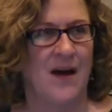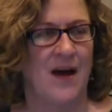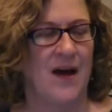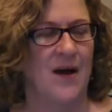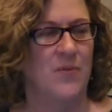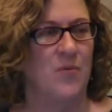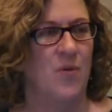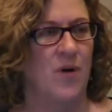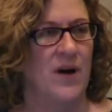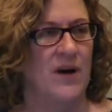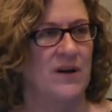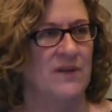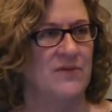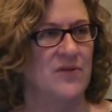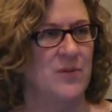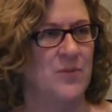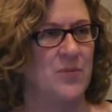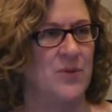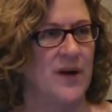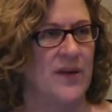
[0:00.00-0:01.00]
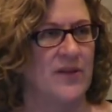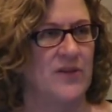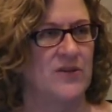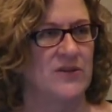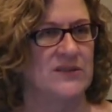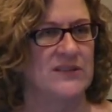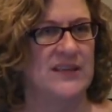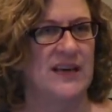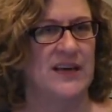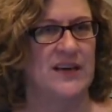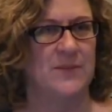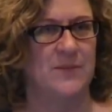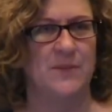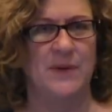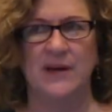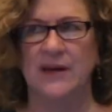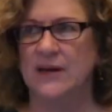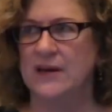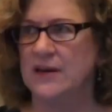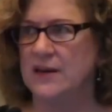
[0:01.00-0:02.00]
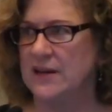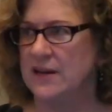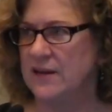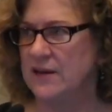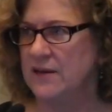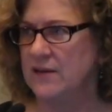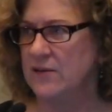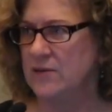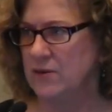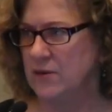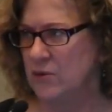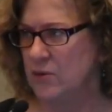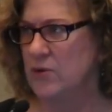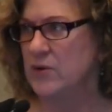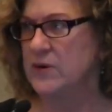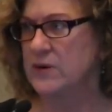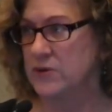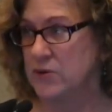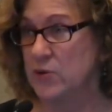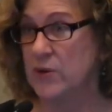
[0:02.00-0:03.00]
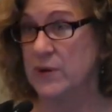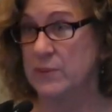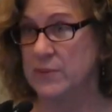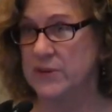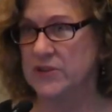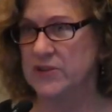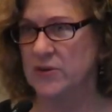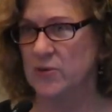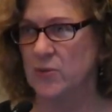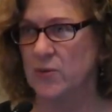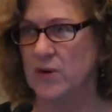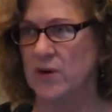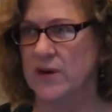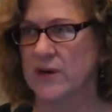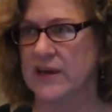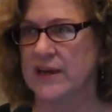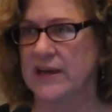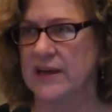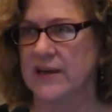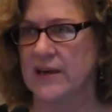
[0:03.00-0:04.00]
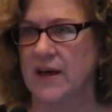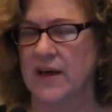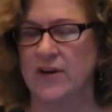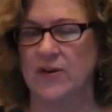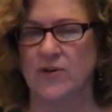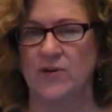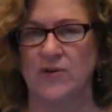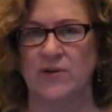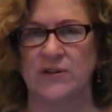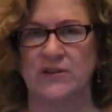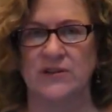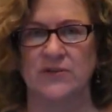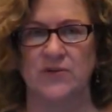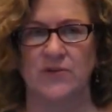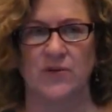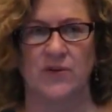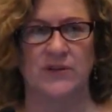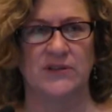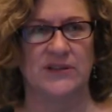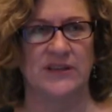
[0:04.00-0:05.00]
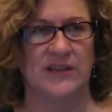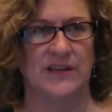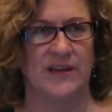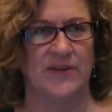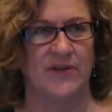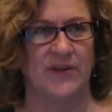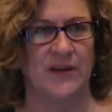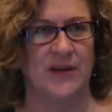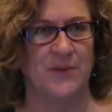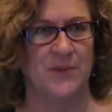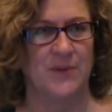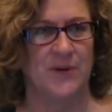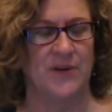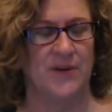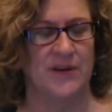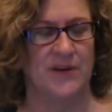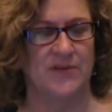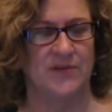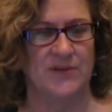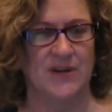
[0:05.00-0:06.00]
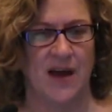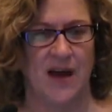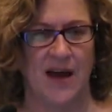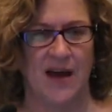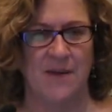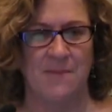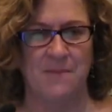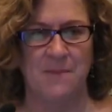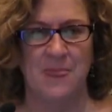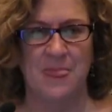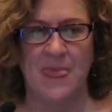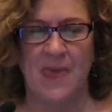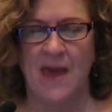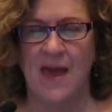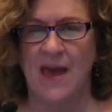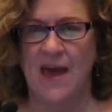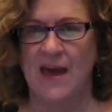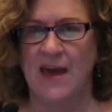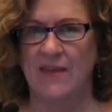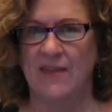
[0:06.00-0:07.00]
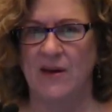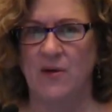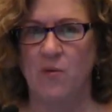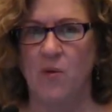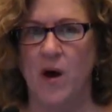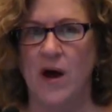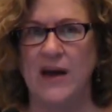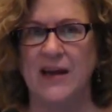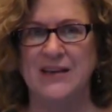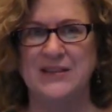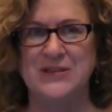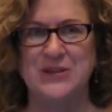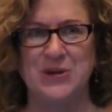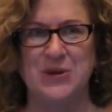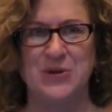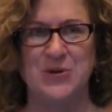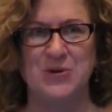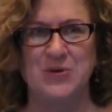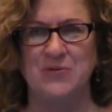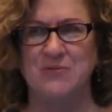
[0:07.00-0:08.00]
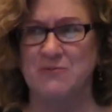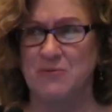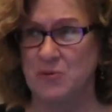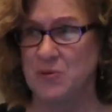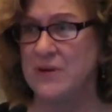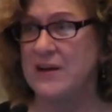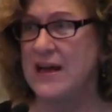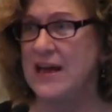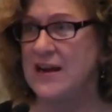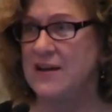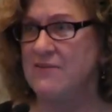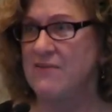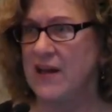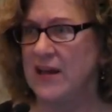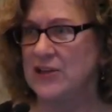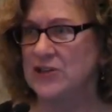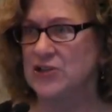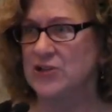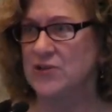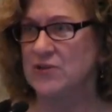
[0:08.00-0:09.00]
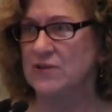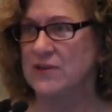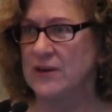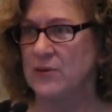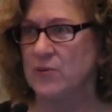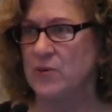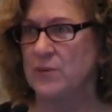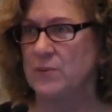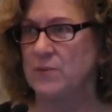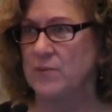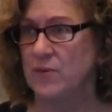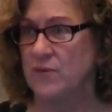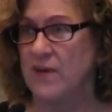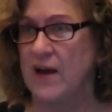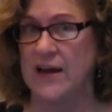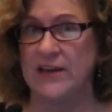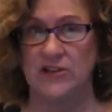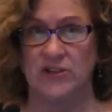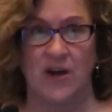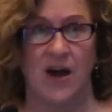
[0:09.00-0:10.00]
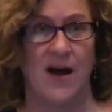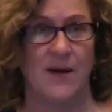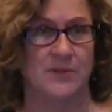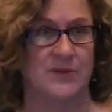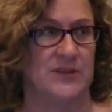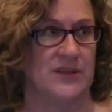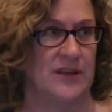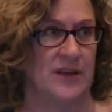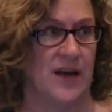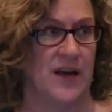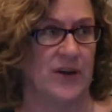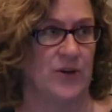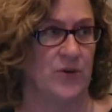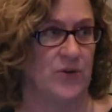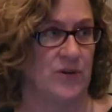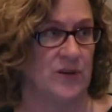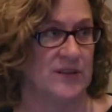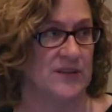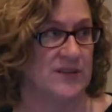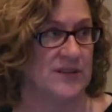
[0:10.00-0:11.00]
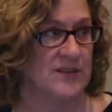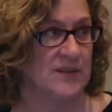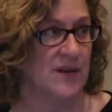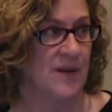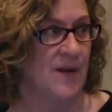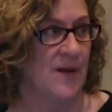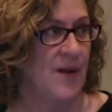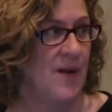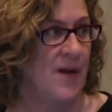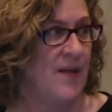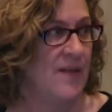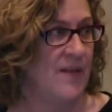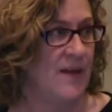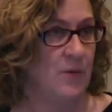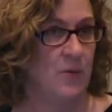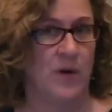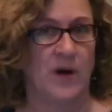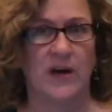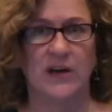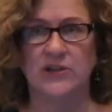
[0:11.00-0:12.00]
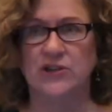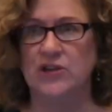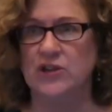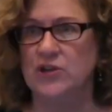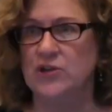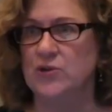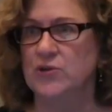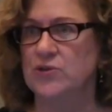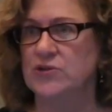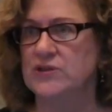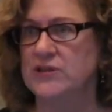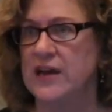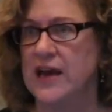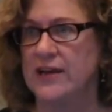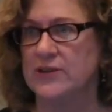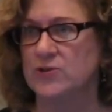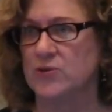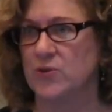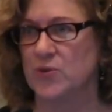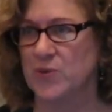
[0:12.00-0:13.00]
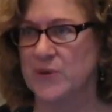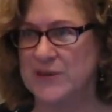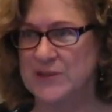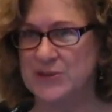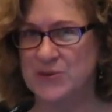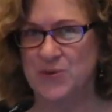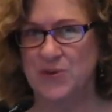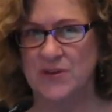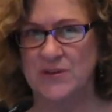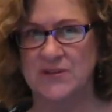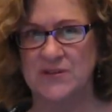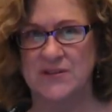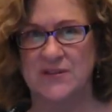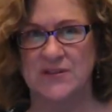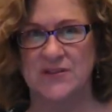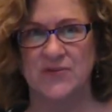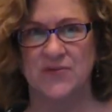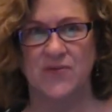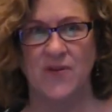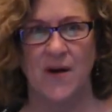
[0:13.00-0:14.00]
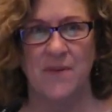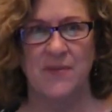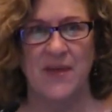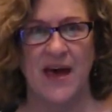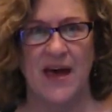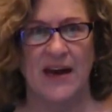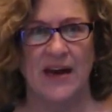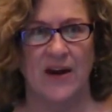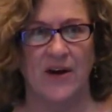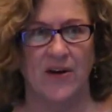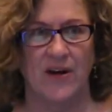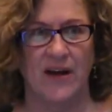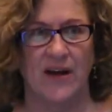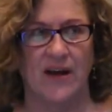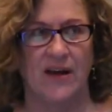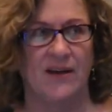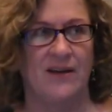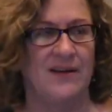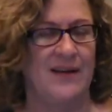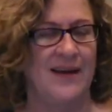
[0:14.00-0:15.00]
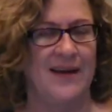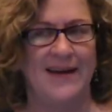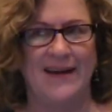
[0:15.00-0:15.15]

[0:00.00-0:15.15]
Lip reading: One of the brothers had been doing mission work in Honduras for a significant period of time, and they wanted to create a venture that would provide jobs in Honduras. They wanted to use natural resources from that area.